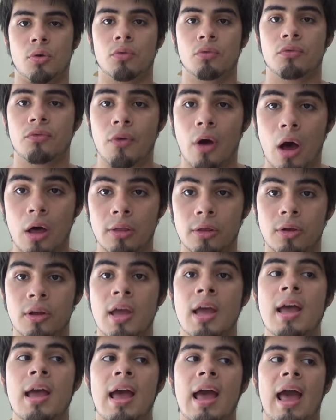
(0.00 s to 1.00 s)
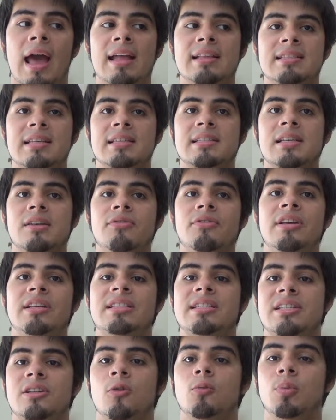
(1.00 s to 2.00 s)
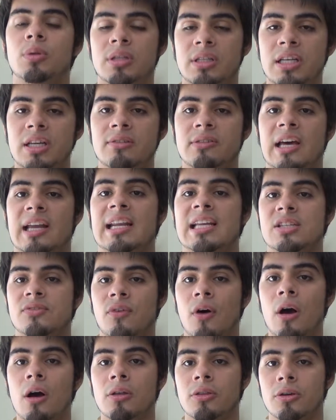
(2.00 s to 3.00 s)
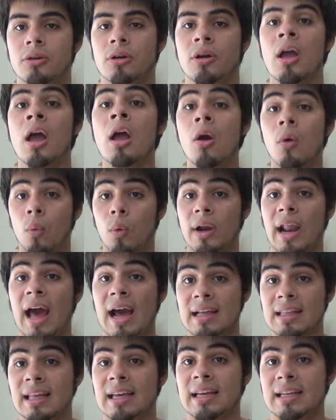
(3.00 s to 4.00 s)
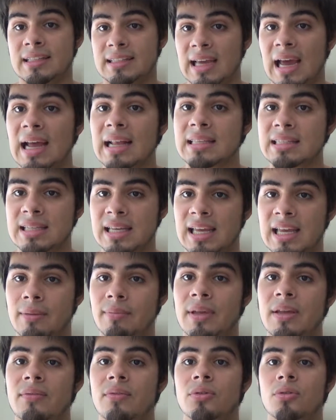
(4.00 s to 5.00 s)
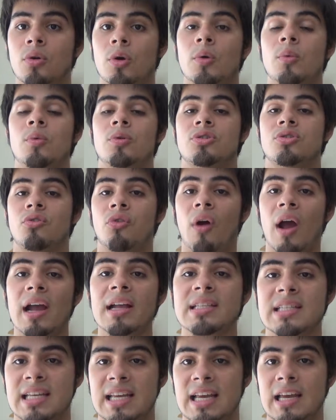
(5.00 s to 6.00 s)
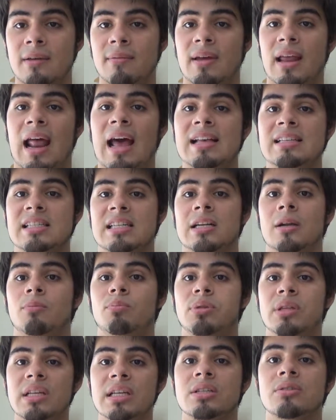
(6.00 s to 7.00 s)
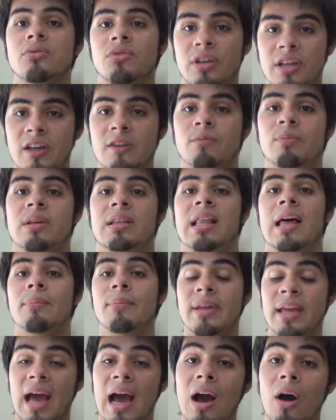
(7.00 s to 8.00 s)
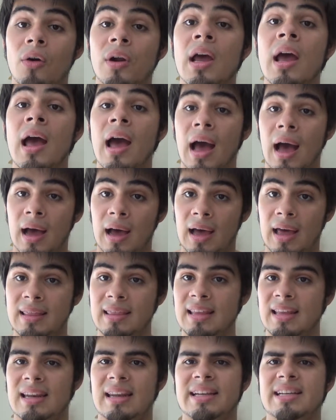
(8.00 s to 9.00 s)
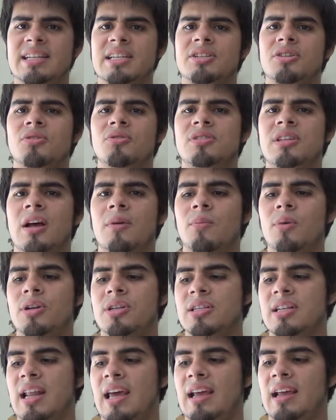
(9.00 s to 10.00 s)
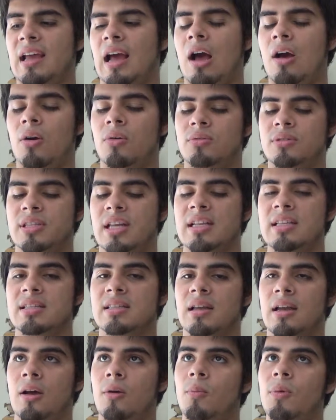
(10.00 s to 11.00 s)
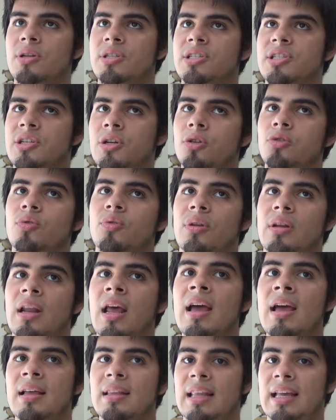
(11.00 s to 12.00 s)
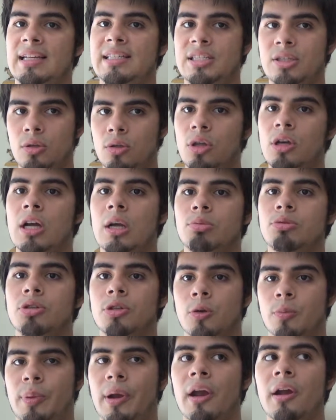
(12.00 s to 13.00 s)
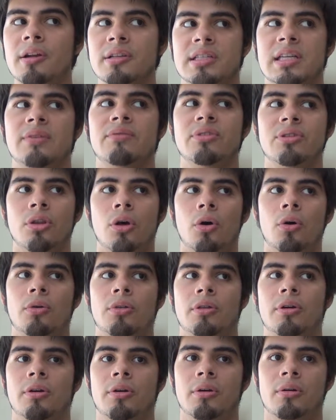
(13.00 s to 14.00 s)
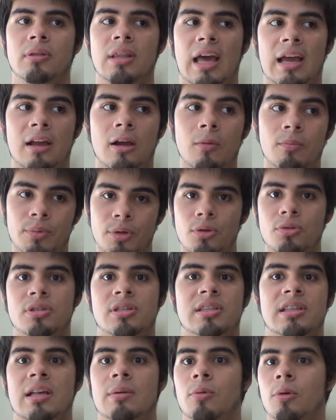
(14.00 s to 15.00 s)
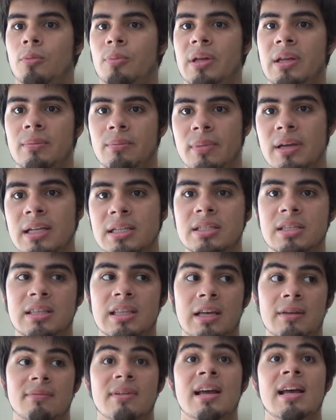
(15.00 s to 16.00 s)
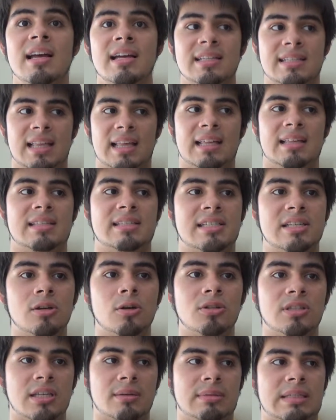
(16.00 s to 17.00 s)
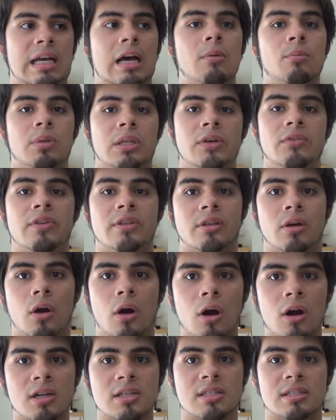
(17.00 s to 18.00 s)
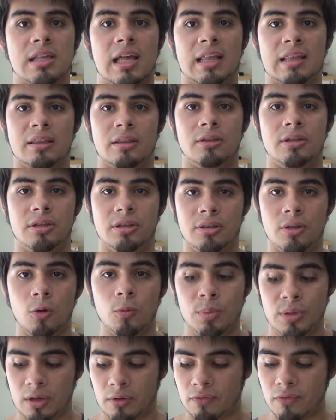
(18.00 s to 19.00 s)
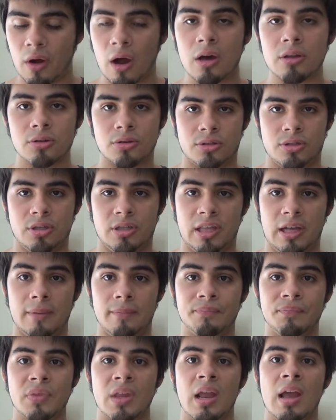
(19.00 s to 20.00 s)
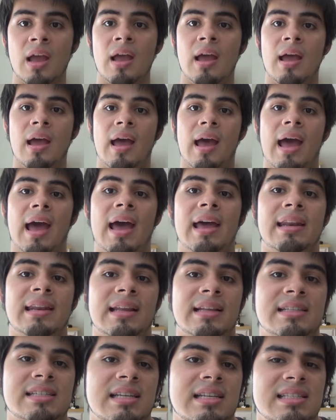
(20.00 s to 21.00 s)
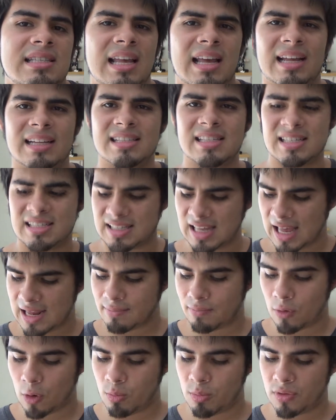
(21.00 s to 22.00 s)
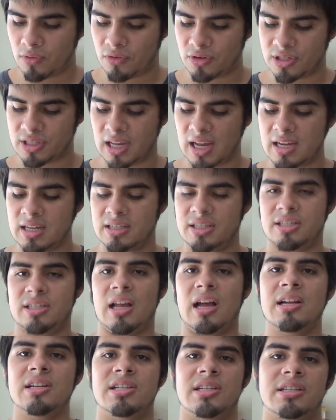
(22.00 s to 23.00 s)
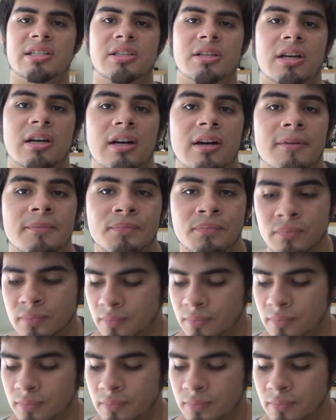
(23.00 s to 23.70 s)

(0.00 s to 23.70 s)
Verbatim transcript: own father. It's as if he still believed that his father would act like a dad to him, even though he was crying to him and asking him, "Please forgive me, let me out." And then it just shows how much like how sense how much children like still look up to their parents even though they're like abusing them or being mean to them. They still deep down believe in their hearts that they'll be a father to them. Mm. And it's just like it's a sad moment for San- Sanji to